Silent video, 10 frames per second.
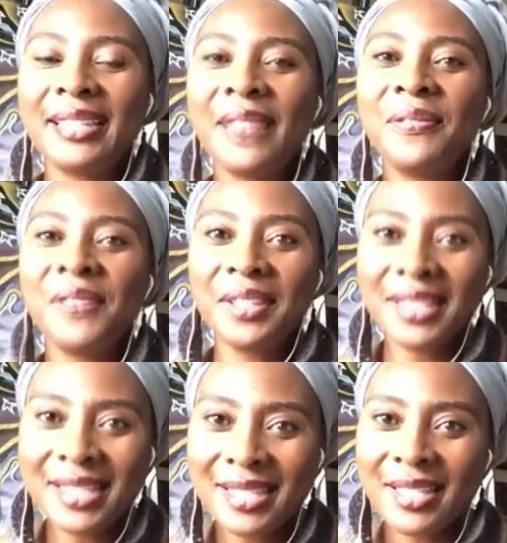and they
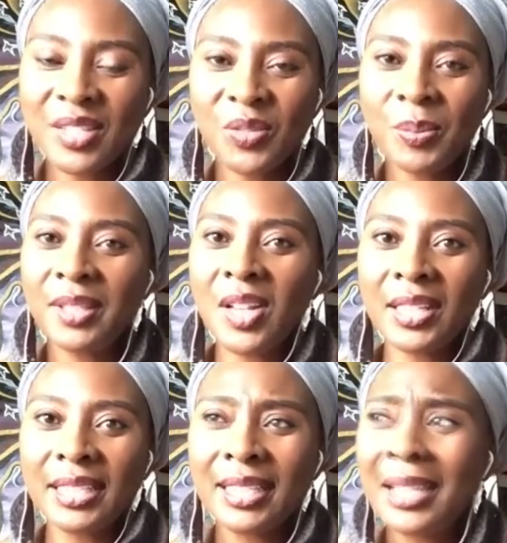feel a sense of
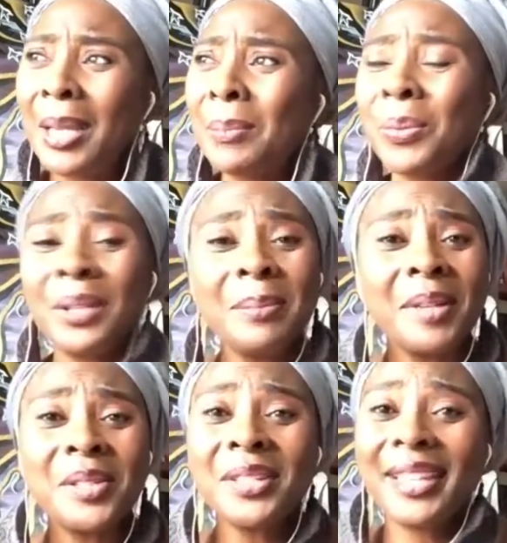belonging, pretty
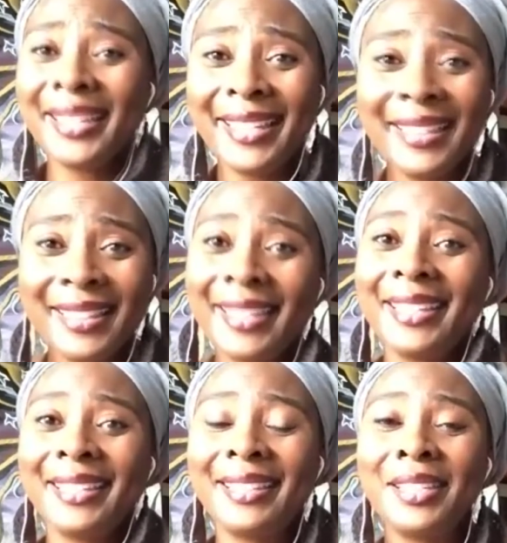much
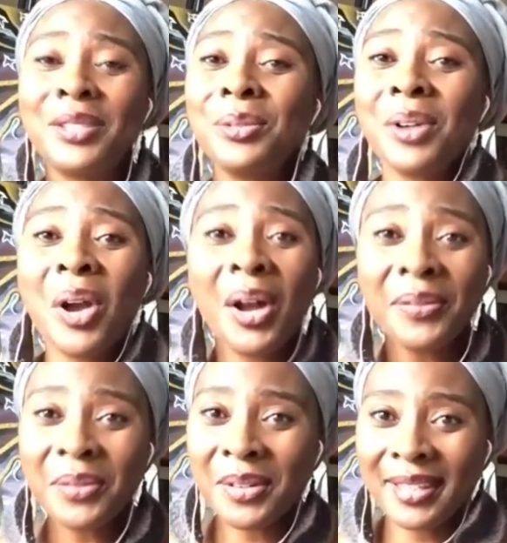anything that you're
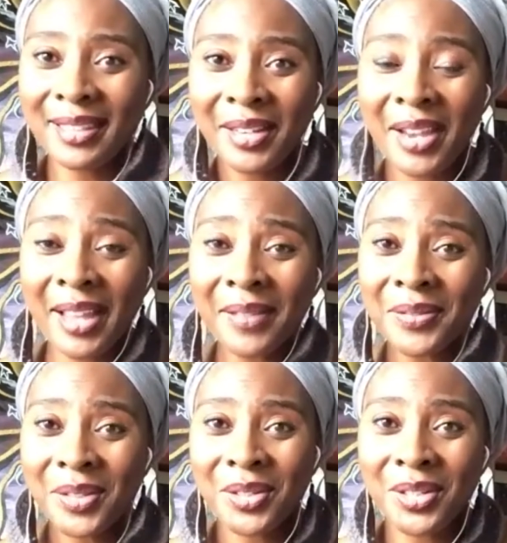offering
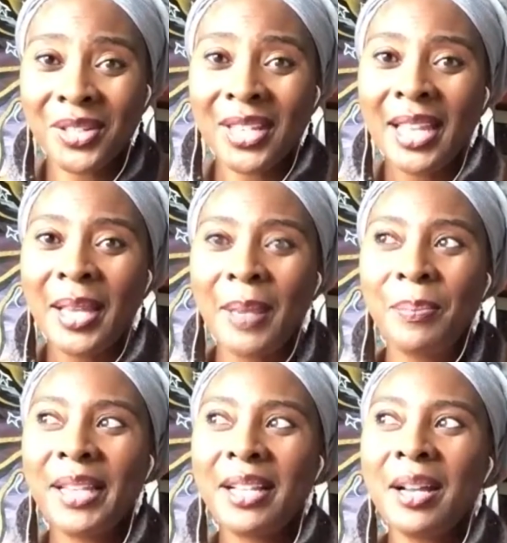thereafter
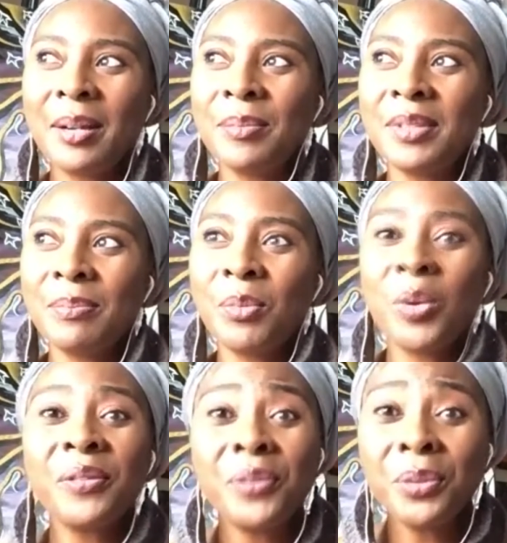becomes
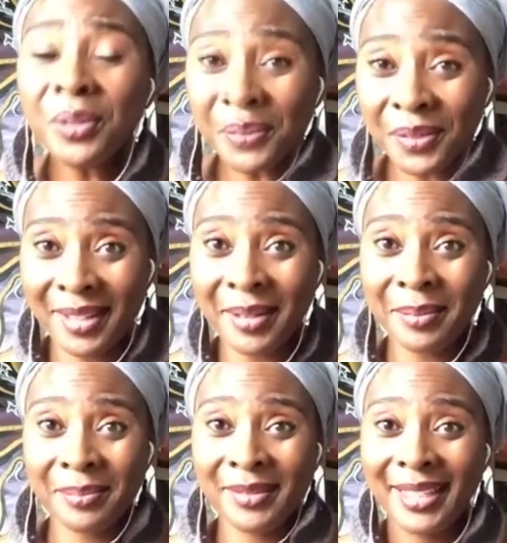more food for
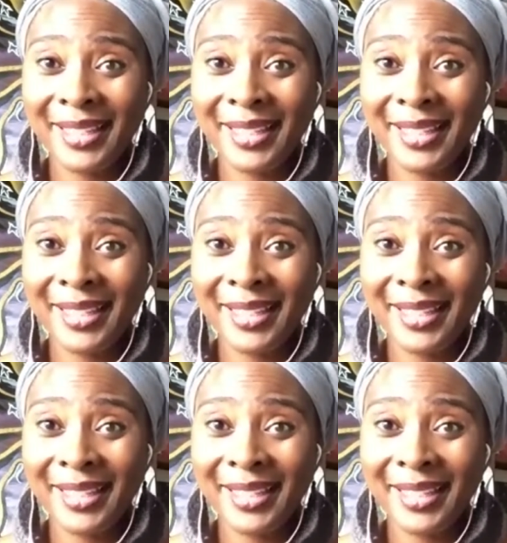them.